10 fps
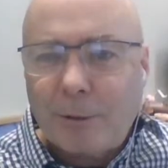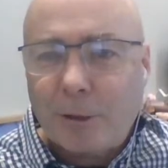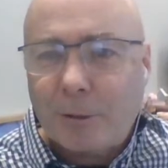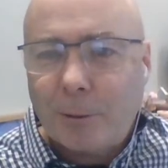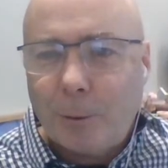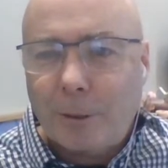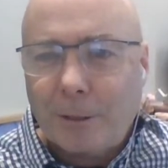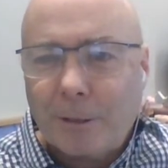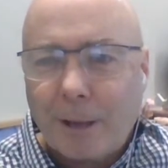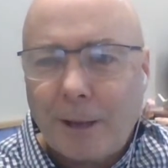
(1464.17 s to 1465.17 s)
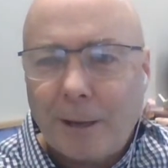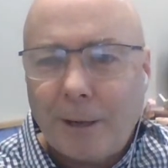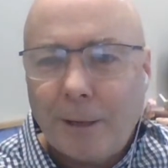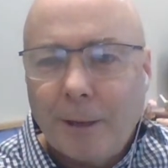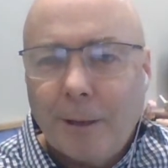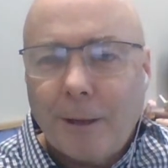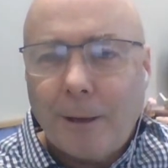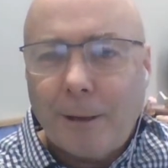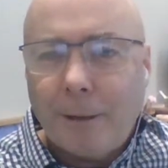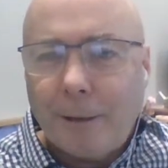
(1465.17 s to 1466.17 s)
is just to look and say,
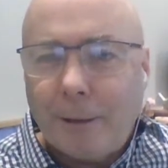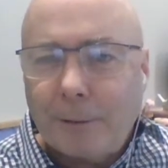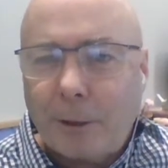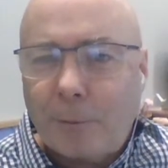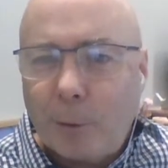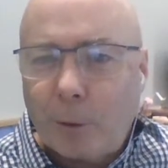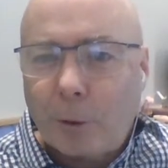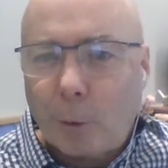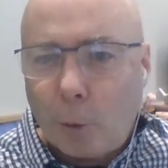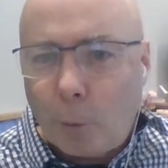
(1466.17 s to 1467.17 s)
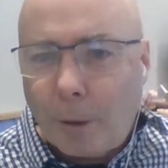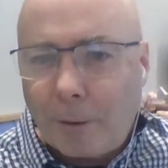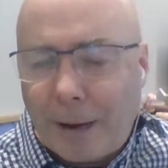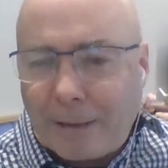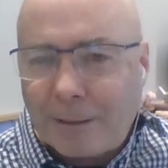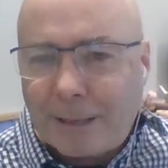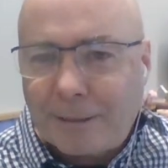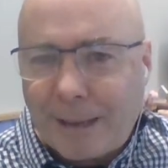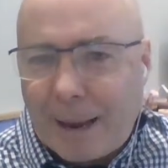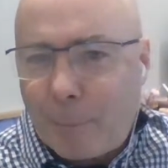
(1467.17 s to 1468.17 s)
if you look at Uber as an
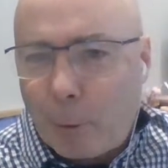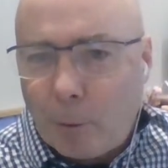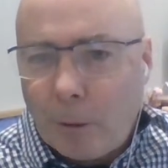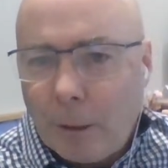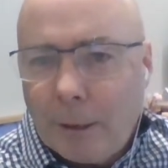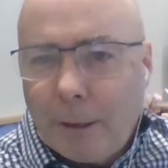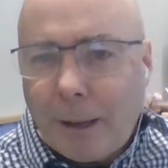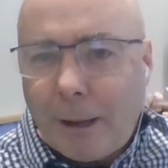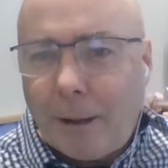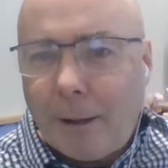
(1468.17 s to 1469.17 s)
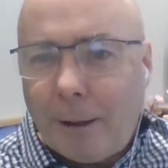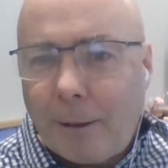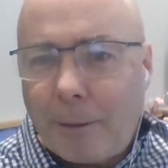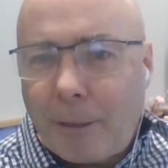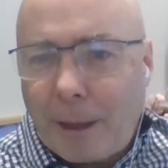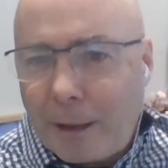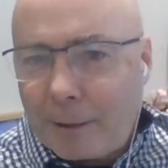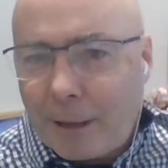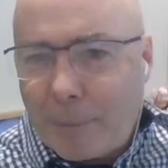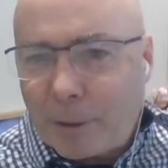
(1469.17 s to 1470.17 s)
example, they
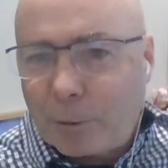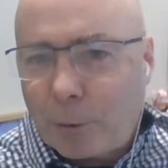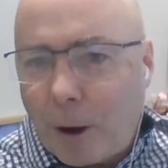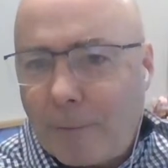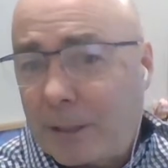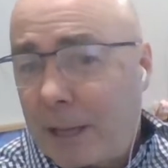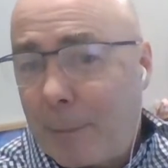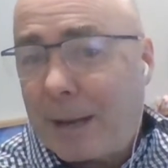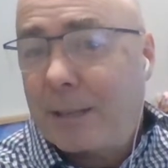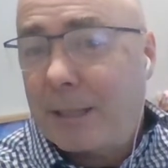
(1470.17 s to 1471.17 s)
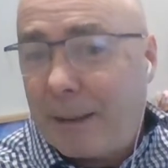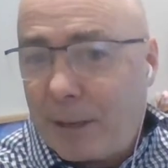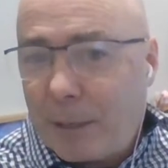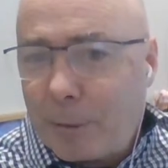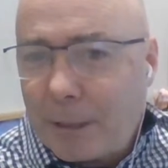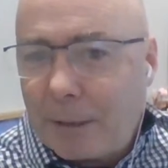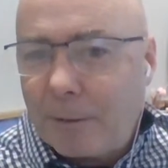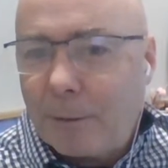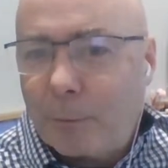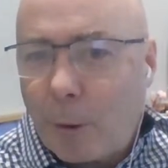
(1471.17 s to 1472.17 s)
claim its drivers get about
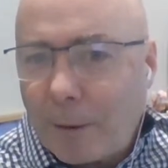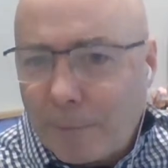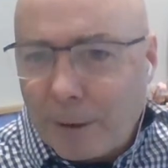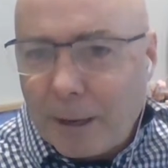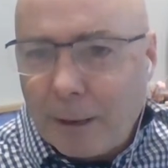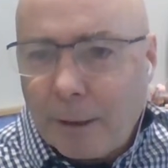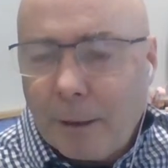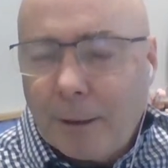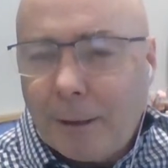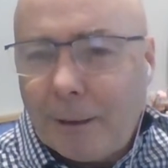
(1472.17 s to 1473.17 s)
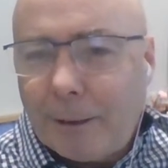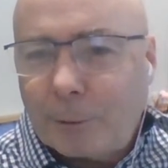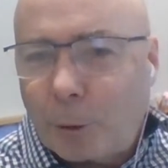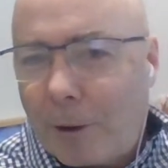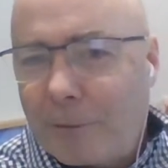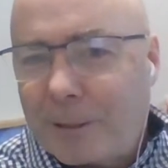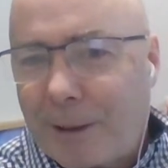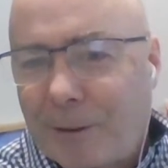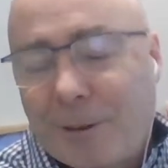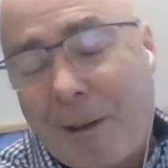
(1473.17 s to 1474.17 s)
70% of the ride fare. Drivers
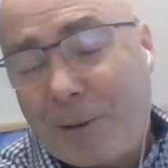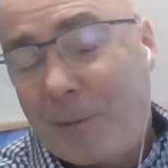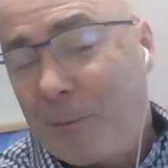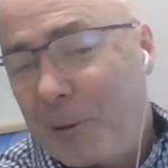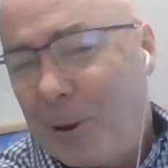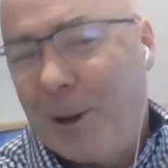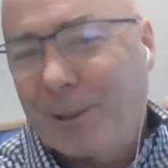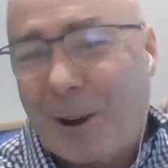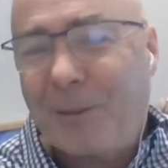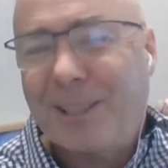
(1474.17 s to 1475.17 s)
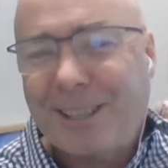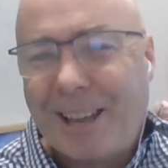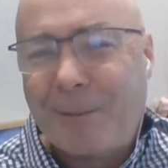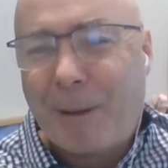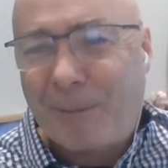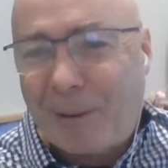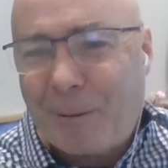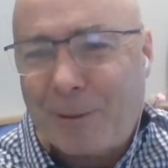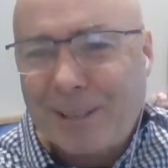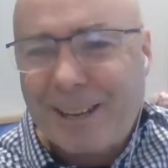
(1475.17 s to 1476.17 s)
have a different view. Drivers think they get about
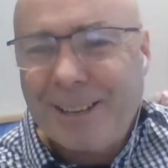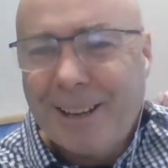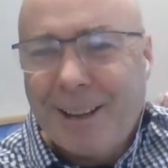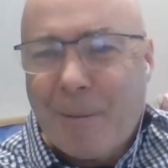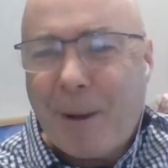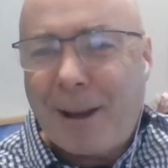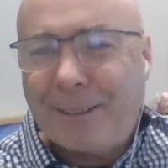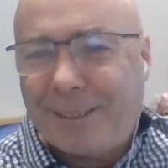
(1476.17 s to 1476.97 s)
50%, but